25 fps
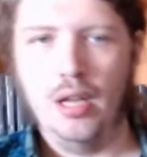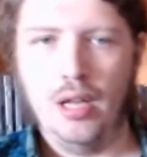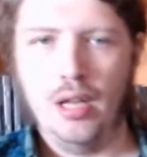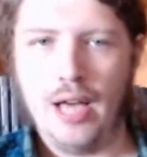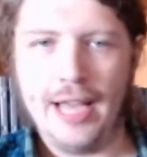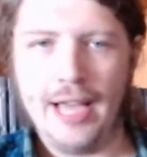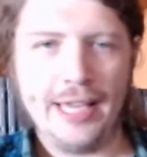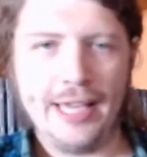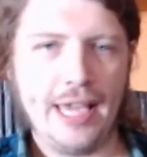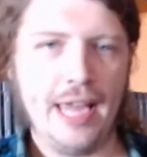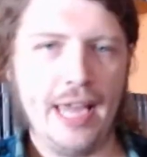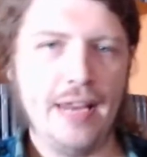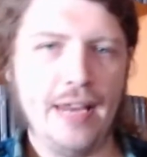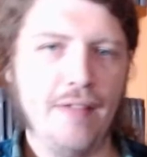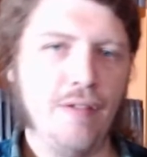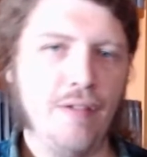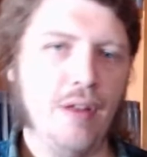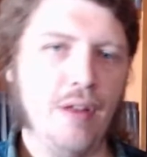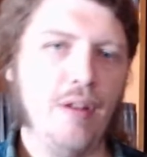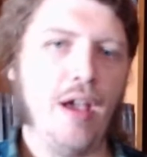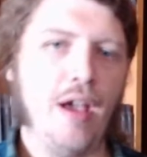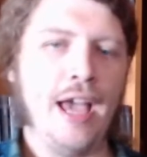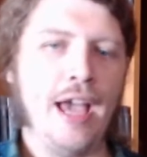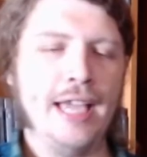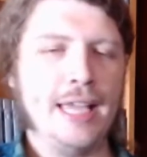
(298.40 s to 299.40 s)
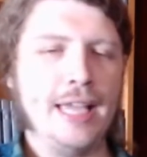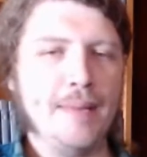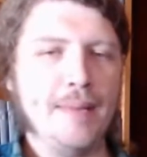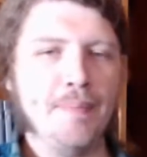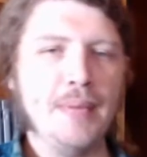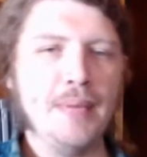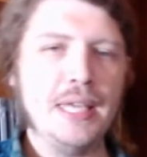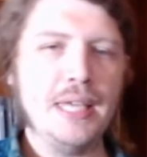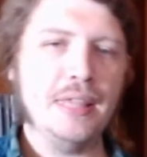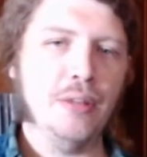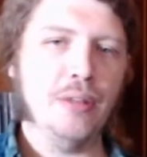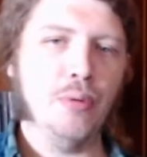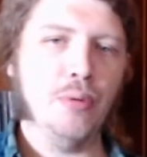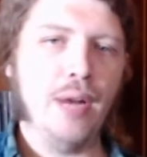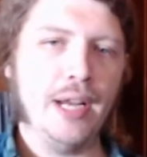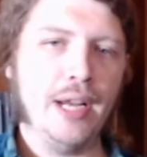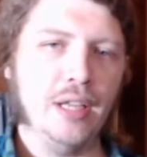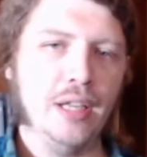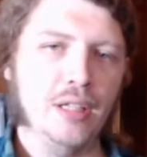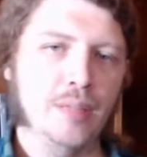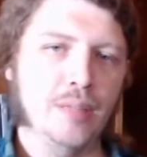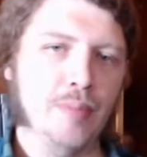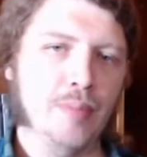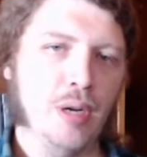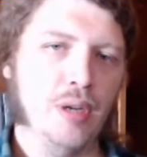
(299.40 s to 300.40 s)
can beat the
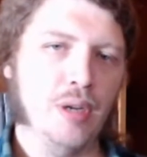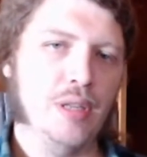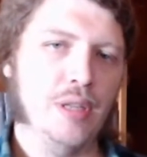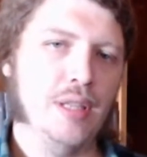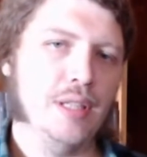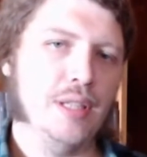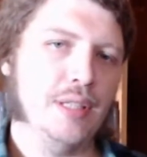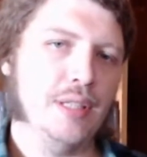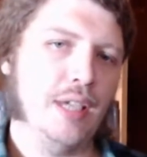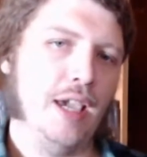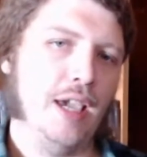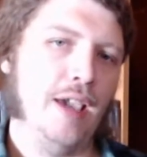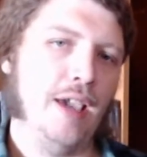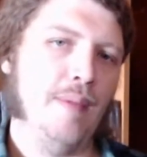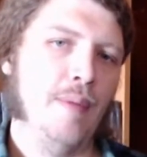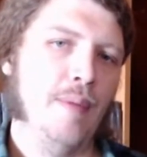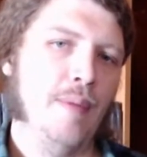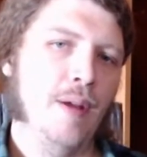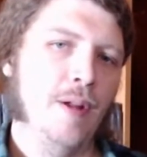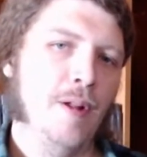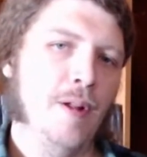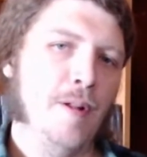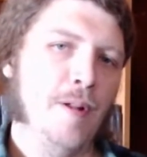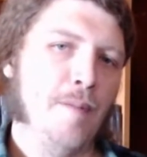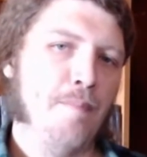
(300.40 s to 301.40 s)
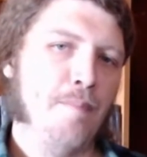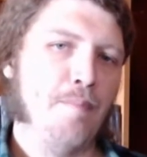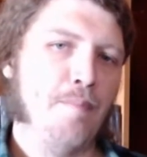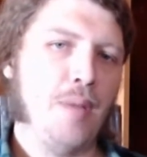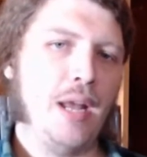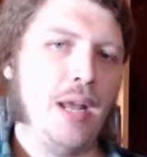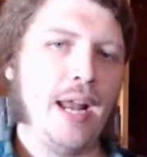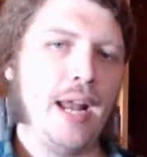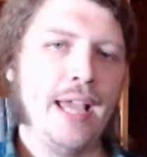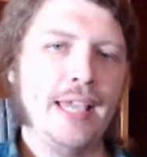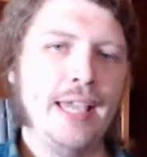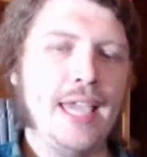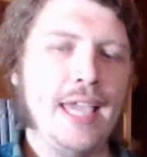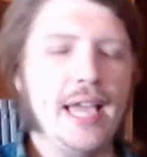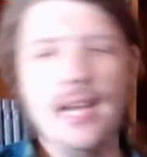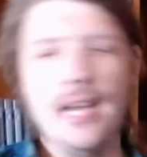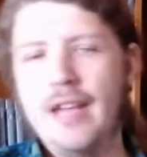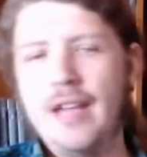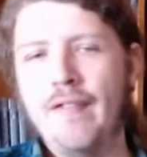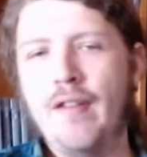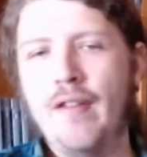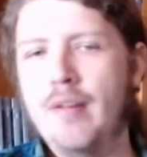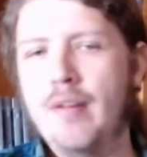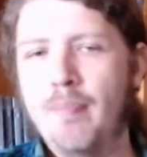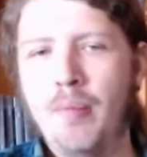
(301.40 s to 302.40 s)
regular mode in this game, but I can't
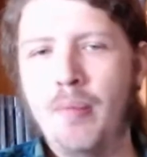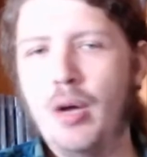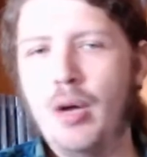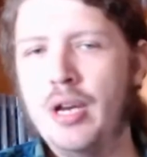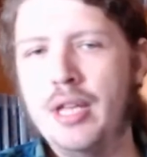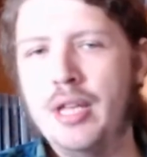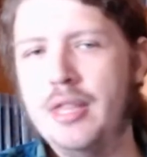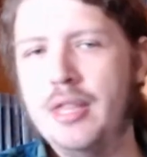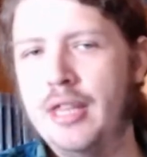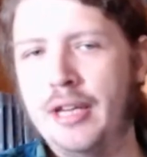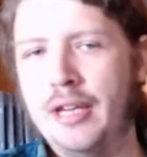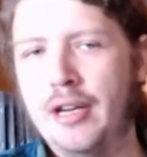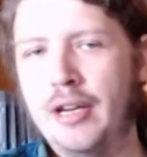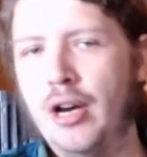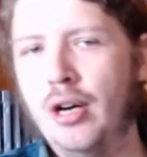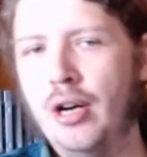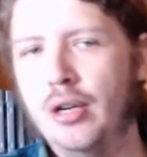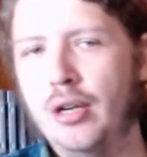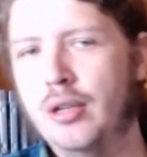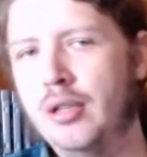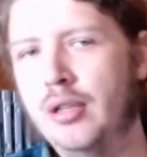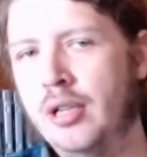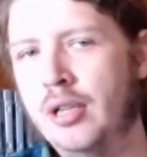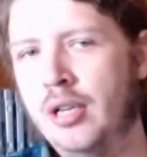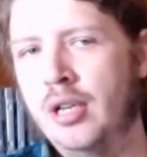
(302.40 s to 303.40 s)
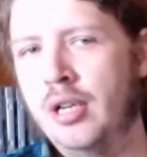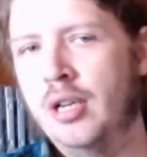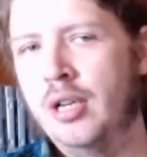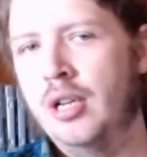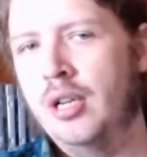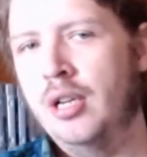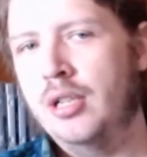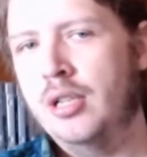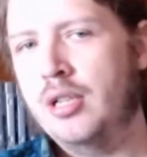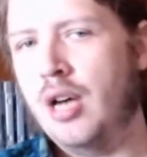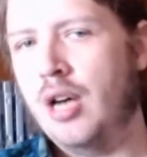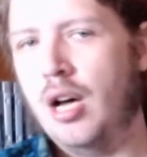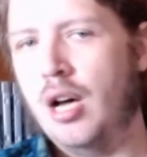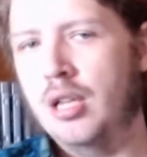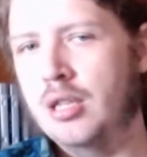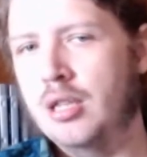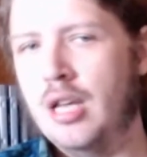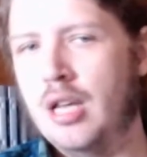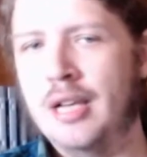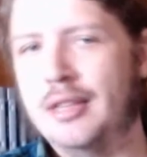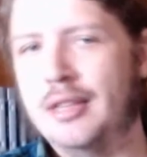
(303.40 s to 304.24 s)
even put in the code to unlock